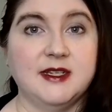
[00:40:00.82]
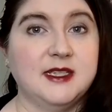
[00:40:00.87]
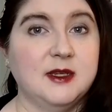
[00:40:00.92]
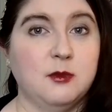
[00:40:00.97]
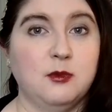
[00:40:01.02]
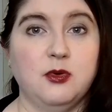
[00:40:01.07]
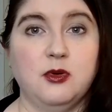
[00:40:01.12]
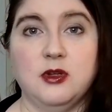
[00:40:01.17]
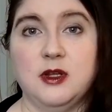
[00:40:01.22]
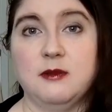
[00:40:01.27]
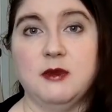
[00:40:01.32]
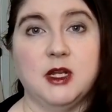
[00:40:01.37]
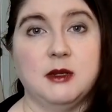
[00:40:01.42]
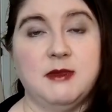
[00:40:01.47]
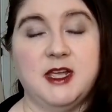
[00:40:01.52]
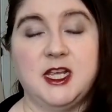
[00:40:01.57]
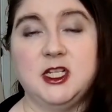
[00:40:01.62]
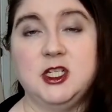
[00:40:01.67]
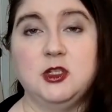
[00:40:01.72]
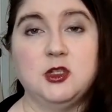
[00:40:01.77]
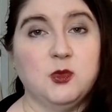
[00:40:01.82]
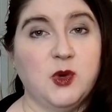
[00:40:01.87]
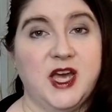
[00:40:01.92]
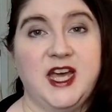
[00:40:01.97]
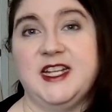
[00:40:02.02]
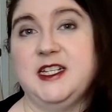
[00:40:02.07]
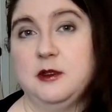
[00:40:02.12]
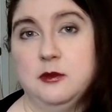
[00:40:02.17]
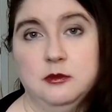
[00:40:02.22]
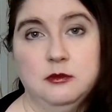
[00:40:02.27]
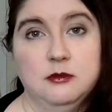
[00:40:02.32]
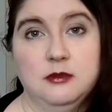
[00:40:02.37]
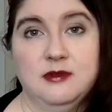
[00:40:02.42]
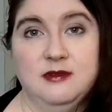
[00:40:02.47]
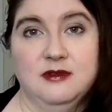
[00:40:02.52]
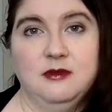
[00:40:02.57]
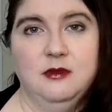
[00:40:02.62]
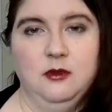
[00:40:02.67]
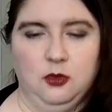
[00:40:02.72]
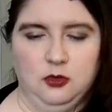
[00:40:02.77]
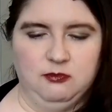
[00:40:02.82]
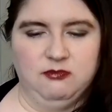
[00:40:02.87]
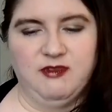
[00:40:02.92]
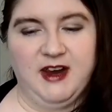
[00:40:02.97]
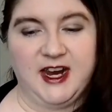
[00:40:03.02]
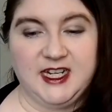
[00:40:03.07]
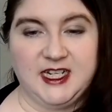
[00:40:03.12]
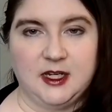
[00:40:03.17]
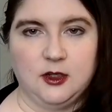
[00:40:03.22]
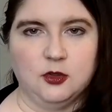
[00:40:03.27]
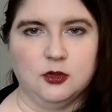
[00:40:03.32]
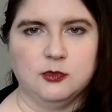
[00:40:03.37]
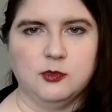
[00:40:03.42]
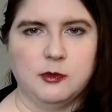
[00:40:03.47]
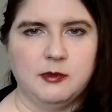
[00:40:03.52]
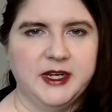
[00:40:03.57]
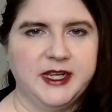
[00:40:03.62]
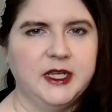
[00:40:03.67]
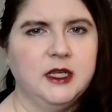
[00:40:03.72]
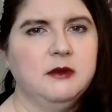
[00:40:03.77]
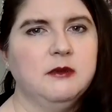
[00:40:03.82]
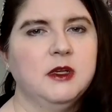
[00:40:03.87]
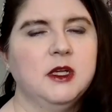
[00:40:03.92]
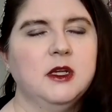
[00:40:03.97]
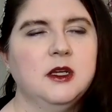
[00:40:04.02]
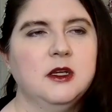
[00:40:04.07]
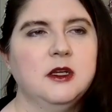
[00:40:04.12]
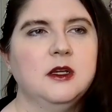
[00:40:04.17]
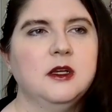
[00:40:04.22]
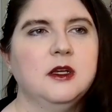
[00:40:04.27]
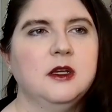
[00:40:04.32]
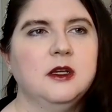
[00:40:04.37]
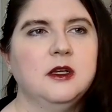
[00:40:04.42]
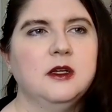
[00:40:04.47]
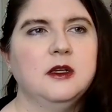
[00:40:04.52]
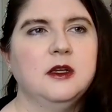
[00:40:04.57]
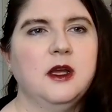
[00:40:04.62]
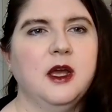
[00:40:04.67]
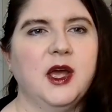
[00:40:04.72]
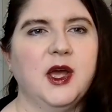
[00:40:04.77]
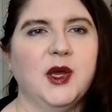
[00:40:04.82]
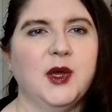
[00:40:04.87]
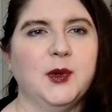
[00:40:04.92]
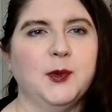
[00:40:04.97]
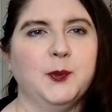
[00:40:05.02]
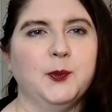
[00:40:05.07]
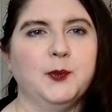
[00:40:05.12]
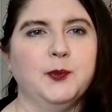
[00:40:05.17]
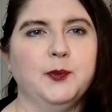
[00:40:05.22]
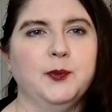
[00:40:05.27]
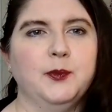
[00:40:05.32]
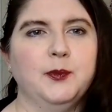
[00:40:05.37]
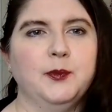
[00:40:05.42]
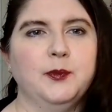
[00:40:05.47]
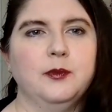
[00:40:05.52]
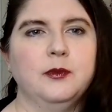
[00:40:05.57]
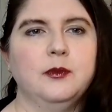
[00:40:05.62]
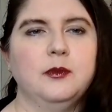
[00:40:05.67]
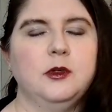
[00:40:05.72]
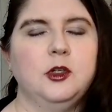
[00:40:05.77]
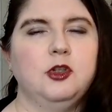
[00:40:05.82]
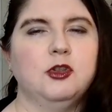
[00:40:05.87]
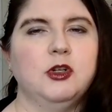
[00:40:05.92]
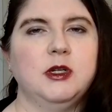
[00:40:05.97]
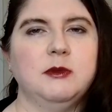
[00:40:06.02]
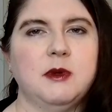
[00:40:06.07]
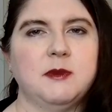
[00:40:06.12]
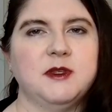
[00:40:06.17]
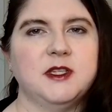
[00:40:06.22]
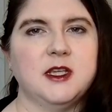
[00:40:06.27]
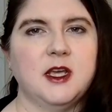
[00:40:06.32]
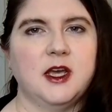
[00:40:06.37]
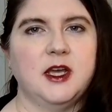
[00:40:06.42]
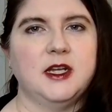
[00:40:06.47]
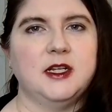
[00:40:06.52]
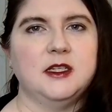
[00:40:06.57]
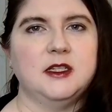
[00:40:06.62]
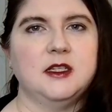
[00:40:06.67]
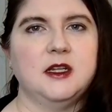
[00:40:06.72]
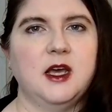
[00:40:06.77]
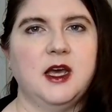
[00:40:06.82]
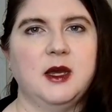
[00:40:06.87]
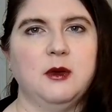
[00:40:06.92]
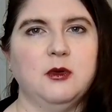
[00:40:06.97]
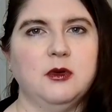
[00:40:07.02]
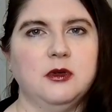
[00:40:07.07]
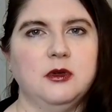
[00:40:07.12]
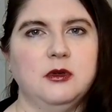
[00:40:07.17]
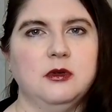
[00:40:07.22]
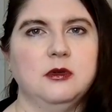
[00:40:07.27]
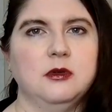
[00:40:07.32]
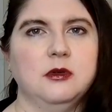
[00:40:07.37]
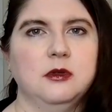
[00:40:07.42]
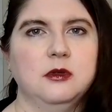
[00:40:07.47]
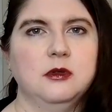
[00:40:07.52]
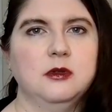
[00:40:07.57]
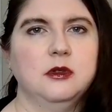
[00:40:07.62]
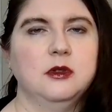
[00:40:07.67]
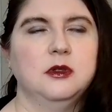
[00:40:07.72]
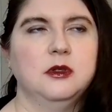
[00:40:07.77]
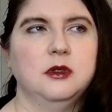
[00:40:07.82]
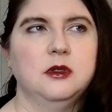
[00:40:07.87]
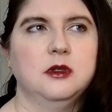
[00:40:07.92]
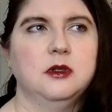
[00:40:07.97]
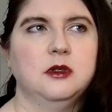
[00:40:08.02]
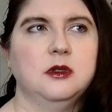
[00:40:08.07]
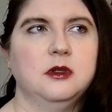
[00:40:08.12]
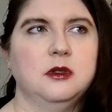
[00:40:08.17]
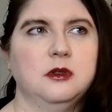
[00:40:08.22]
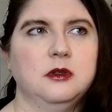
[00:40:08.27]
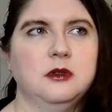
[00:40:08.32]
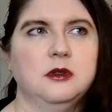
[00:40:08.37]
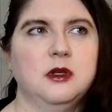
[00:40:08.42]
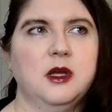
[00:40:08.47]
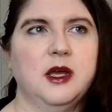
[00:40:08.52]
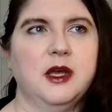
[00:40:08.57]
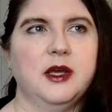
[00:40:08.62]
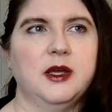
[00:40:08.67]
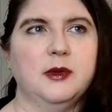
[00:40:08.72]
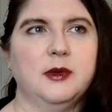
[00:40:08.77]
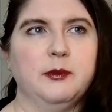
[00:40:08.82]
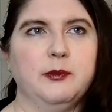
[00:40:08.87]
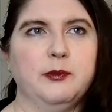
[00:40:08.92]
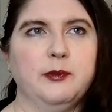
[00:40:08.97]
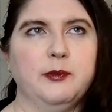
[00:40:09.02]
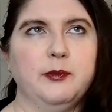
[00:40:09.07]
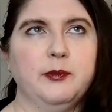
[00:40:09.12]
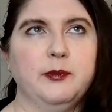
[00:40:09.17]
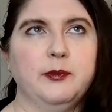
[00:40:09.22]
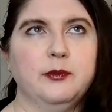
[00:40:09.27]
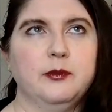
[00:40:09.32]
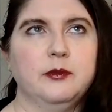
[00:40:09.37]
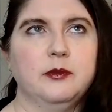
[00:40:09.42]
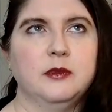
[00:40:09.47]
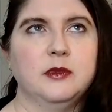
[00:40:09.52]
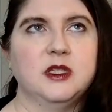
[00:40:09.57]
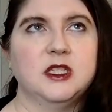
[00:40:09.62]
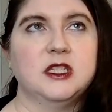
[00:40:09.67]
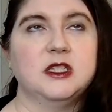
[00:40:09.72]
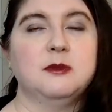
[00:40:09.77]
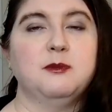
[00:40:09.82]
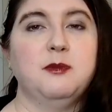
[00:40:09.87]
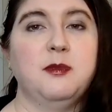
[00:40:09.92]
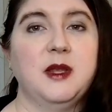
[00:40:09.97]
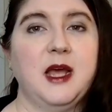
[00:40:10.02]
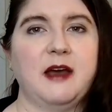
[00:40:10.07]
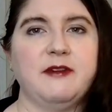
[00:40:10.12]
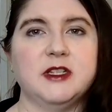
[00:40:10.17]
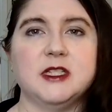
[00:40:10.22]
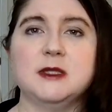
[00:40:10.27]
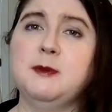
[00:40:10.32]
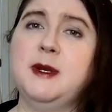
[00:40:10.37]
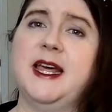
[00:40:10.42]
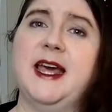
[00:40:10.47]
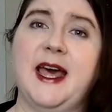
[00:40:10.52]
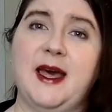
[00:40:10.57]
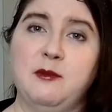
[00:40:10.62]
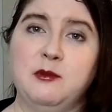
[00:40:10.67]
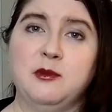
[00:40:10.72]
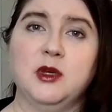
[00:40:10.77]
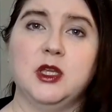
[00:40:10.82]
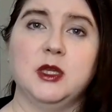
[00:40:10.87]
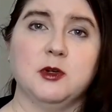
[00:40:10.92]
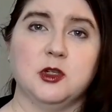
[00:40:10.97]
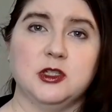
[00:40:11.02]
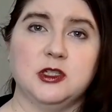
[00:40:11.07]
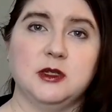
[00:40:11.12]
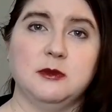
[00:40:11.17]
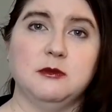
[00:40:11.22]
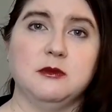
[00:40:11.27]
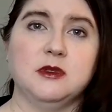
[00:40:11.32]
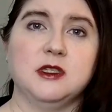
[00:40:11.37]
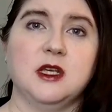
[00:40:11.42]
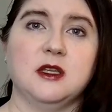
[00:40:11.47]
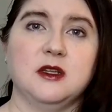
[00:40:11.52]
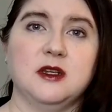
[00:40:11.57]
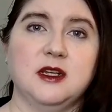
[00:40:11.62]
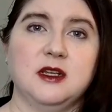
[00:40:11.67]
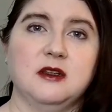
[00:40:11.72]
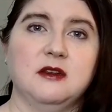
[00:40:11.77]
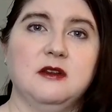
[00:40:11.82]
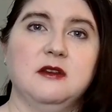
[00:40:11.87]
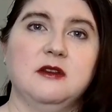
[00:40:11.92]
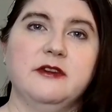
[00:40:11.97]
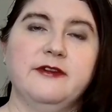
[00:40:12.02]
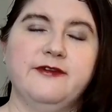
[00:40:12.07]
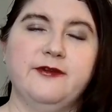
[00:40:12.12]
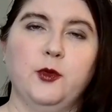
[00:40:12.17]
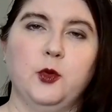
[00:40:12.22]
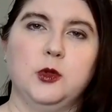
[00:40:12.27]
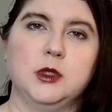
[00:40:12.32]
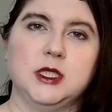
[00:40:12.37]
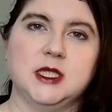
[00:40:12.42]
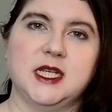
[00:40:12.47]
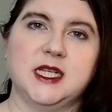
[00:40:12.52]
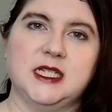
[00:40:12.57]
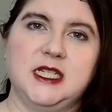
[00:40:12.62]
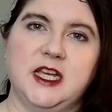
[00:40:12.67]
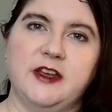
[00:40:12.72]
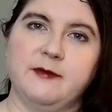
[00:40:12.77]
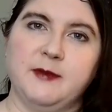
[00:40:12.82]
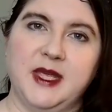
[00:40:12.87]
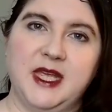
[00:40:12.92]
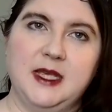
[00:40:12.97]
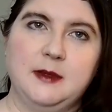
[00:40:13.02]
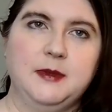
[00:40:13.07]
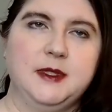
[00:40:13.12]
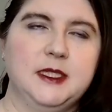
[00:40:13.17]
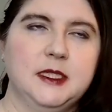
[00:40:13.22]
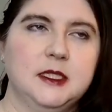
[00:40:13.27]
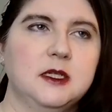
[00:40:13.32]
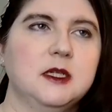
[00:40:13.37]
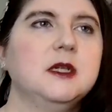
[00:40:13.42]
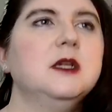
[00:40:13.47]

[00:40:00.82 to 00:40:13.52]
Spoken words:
simple. I'm going to make two squares, or rectangles probably. Join them up the sides. I will have a split hem at the bottom so that it falls nicely over my hips.